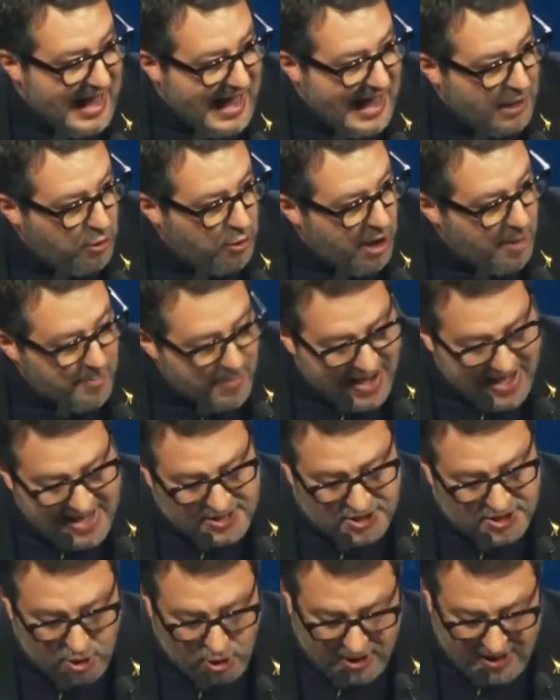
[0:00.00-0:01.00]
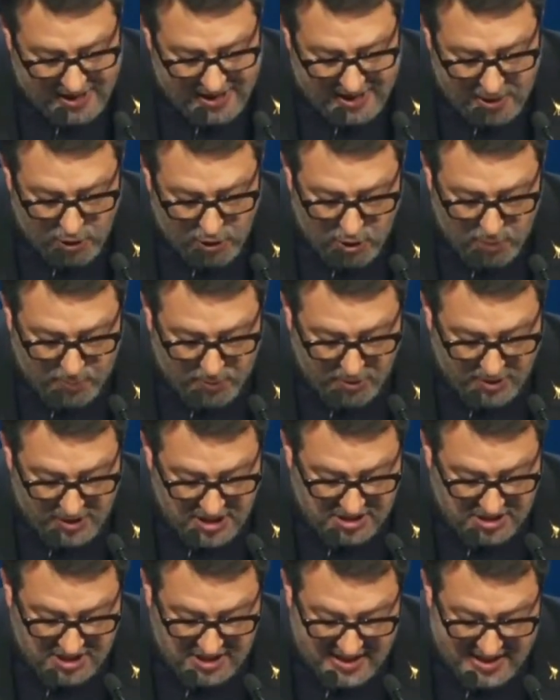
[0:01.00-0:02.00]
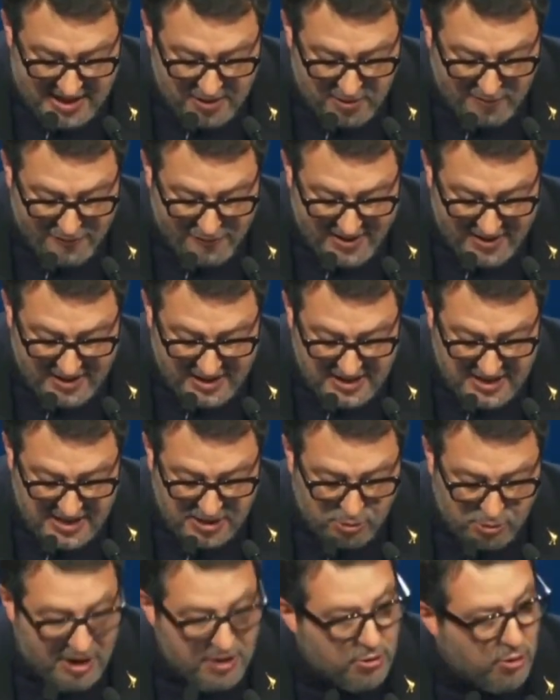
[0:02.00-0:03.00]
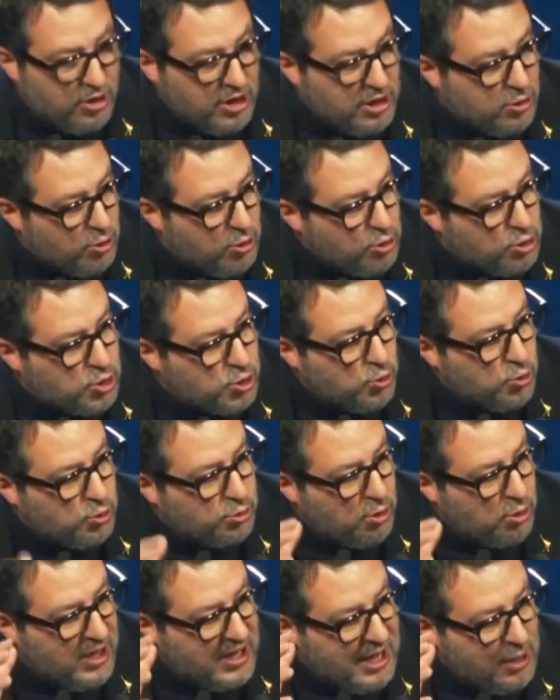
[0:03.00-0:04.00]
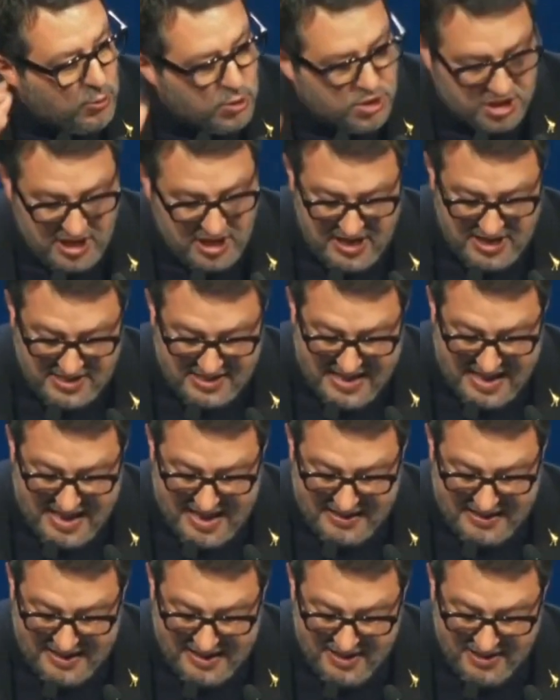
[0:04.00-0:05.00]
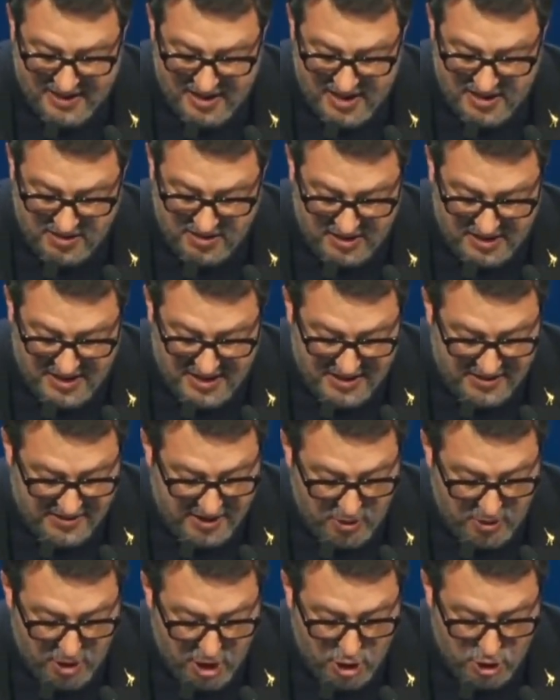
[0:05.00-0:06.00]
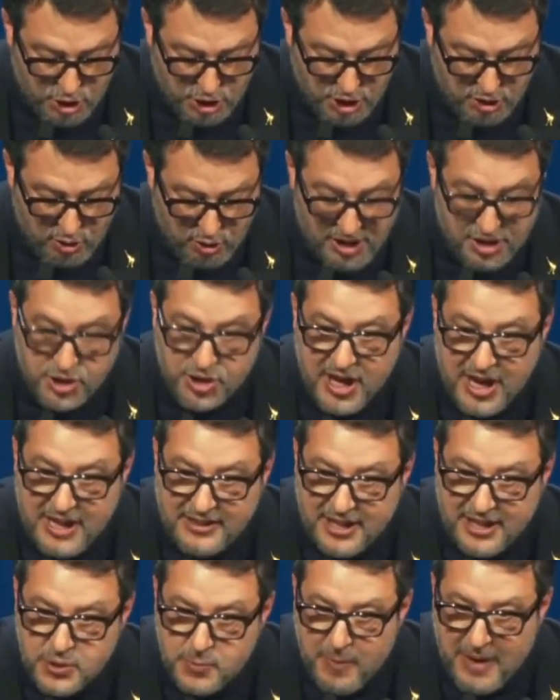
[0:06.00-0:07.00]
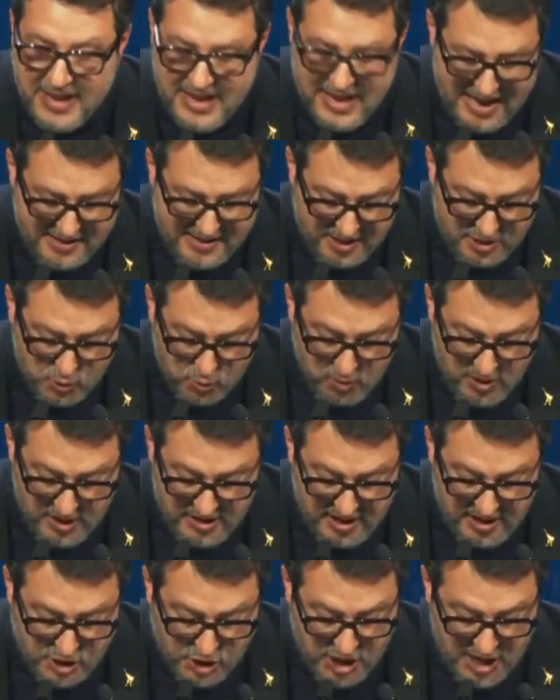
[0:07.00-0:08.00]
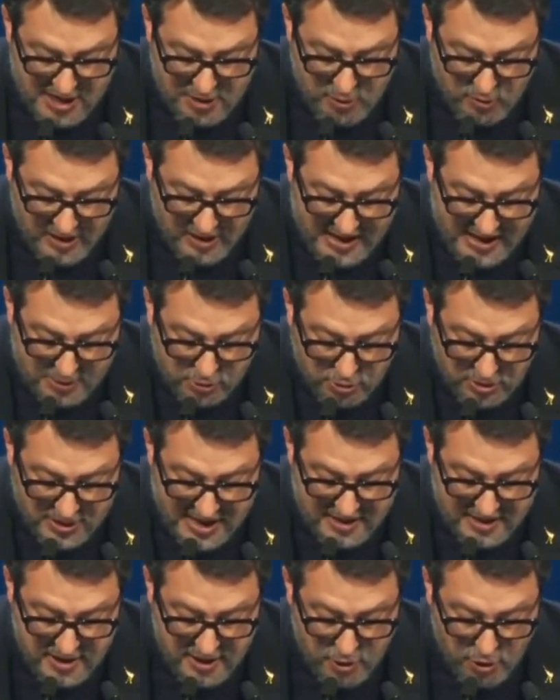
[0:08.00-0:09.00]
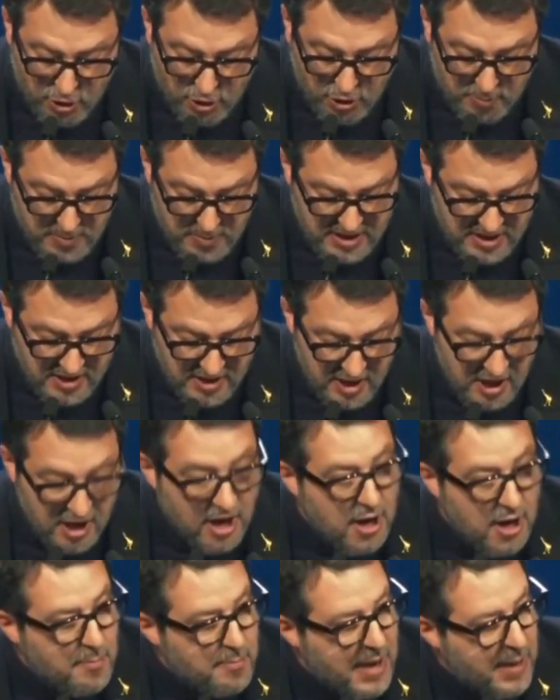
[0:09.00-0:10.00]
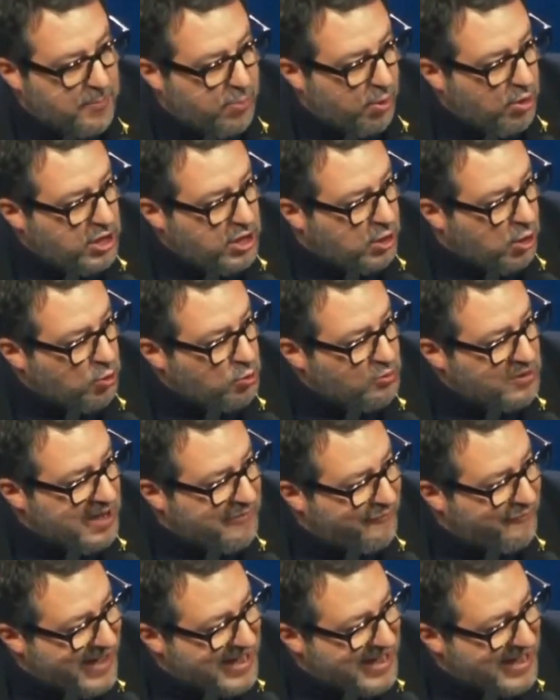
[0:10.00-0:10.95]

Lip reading: They have admitted that their policies have failed. They have recognized that austerity, that ideological Green Deal, the wrong choices on energy have created enormous damage.